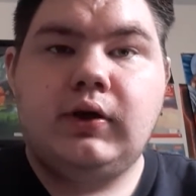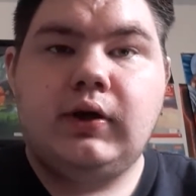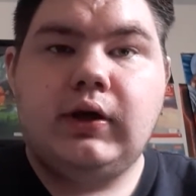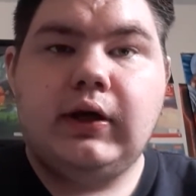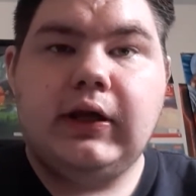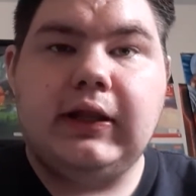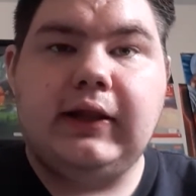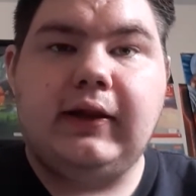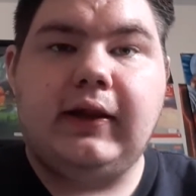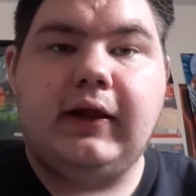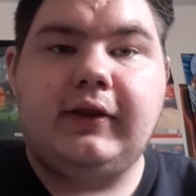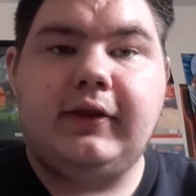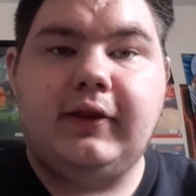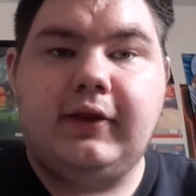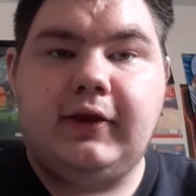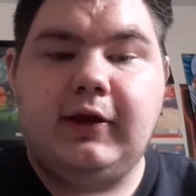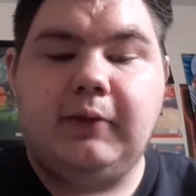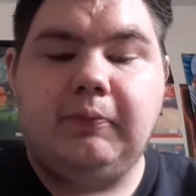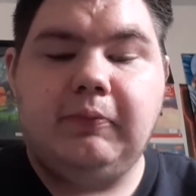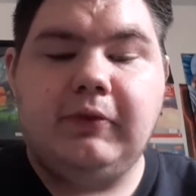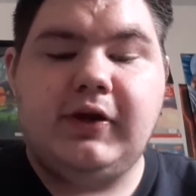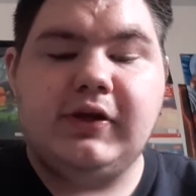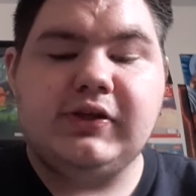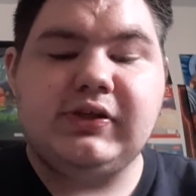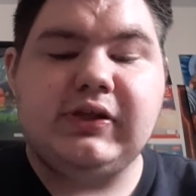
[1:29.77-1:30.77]
collecting it,
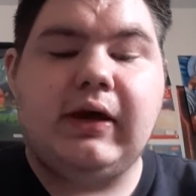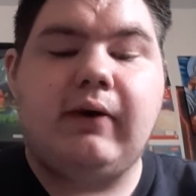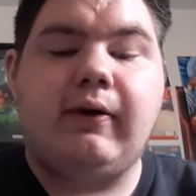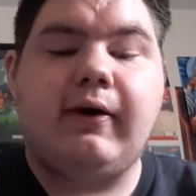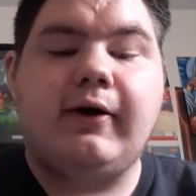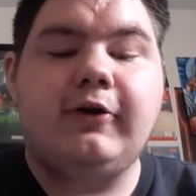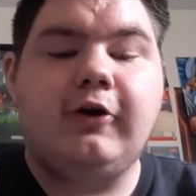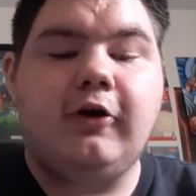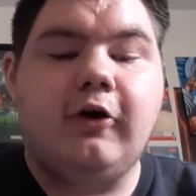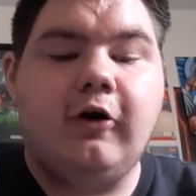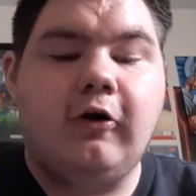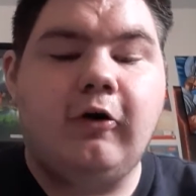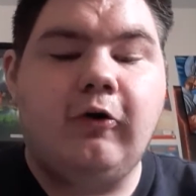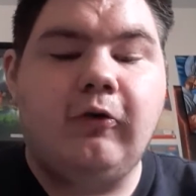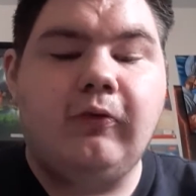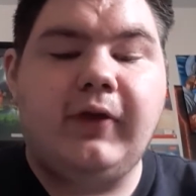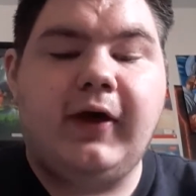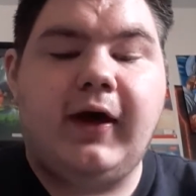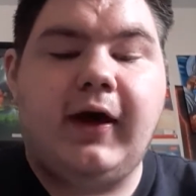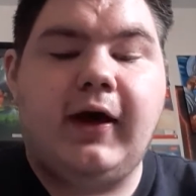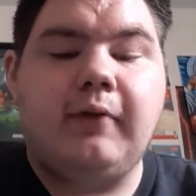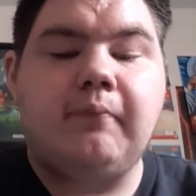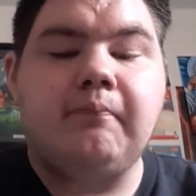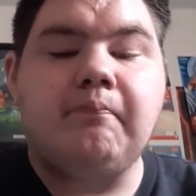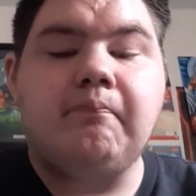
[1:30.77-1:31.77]
because now I know
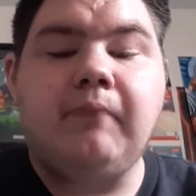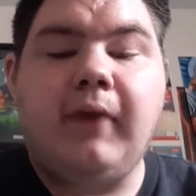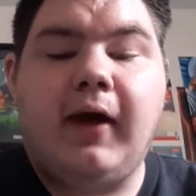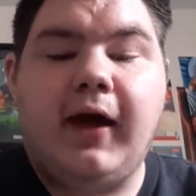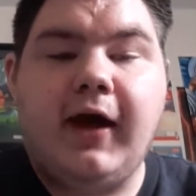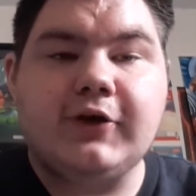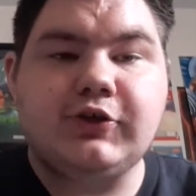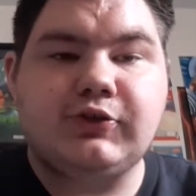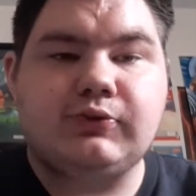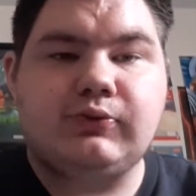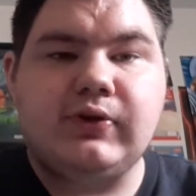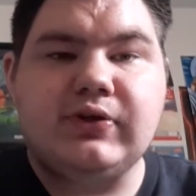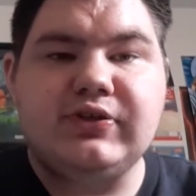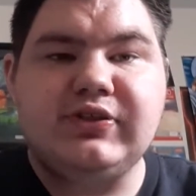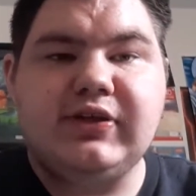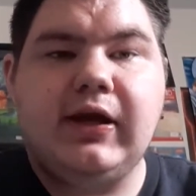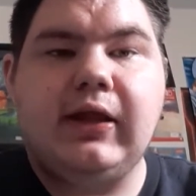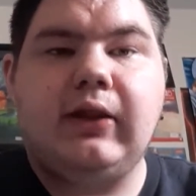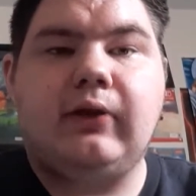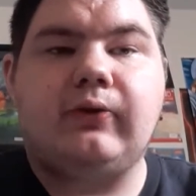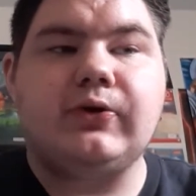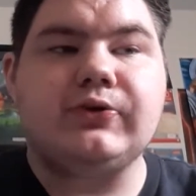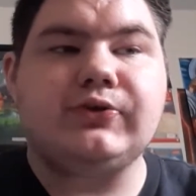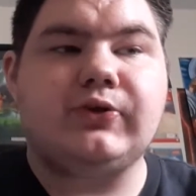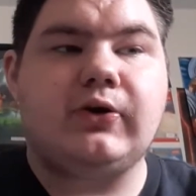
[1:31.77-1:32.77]
that mass
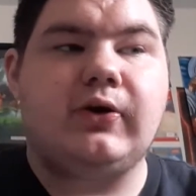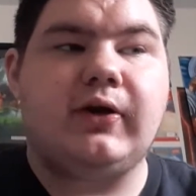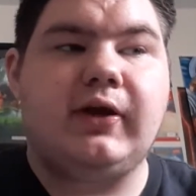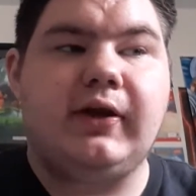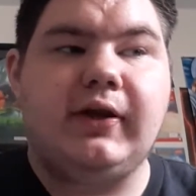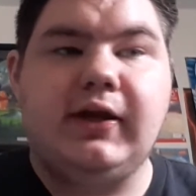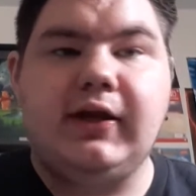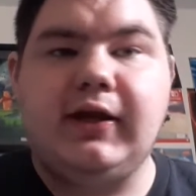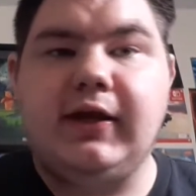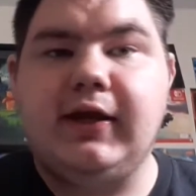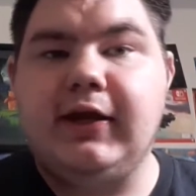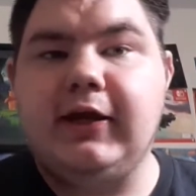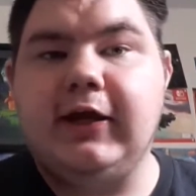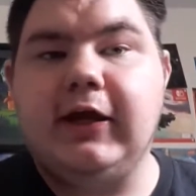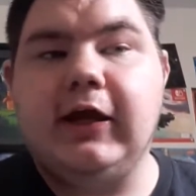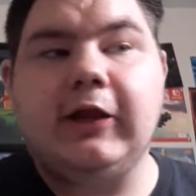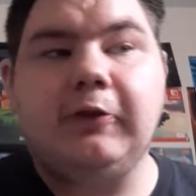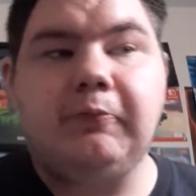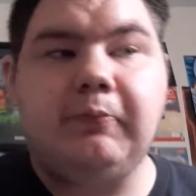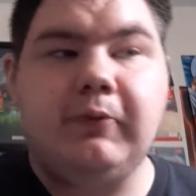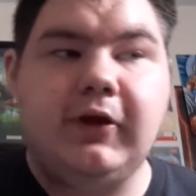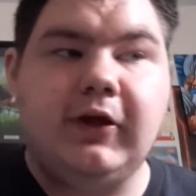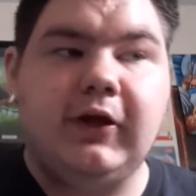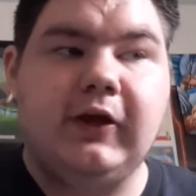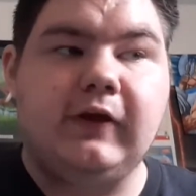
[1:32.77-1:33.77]
retailers are getting it at the
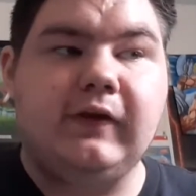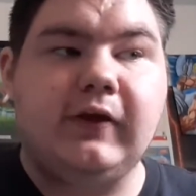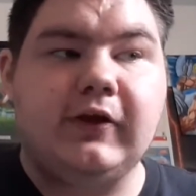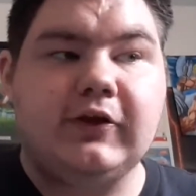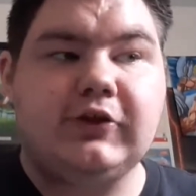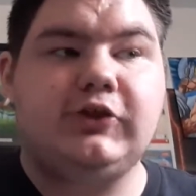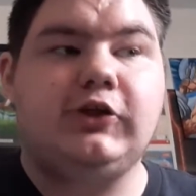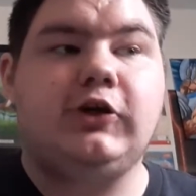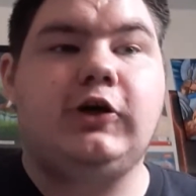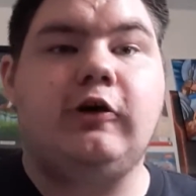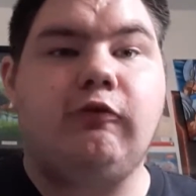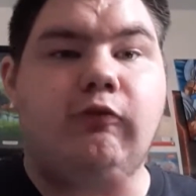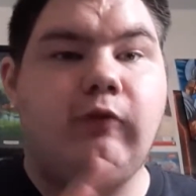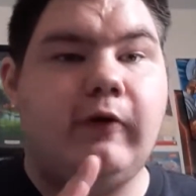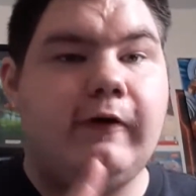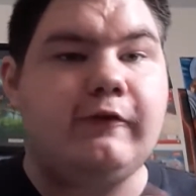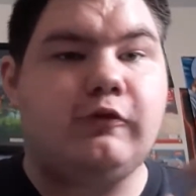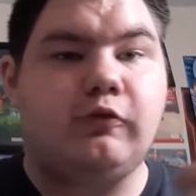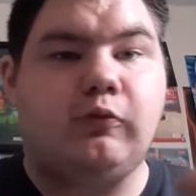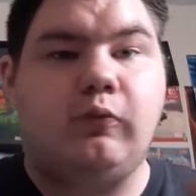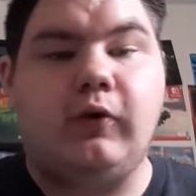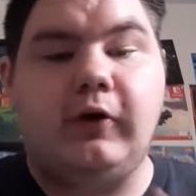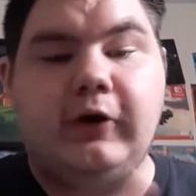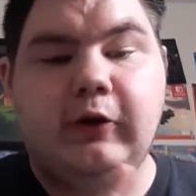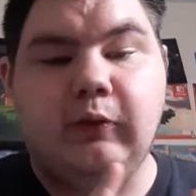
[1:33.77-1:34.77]
beginning of next year of waves
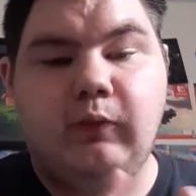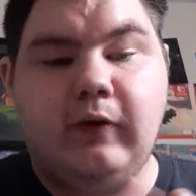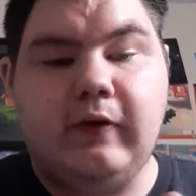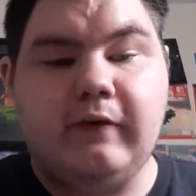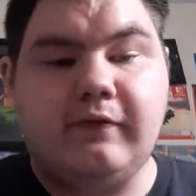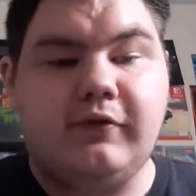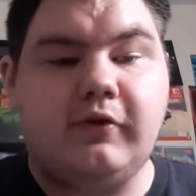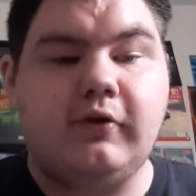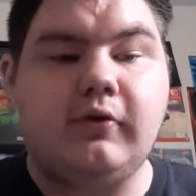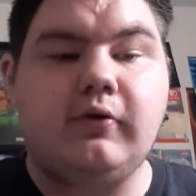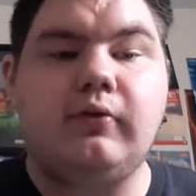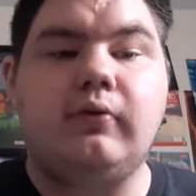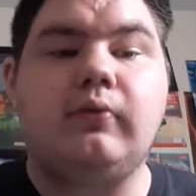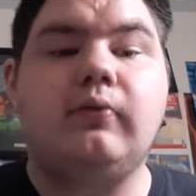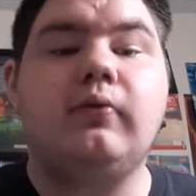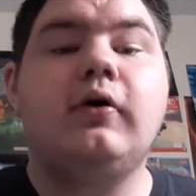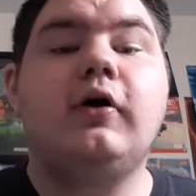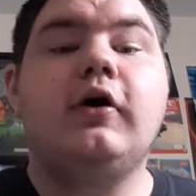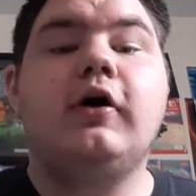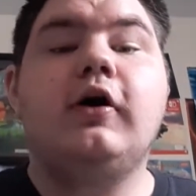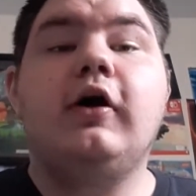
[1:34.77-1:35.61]
1 and wave 2,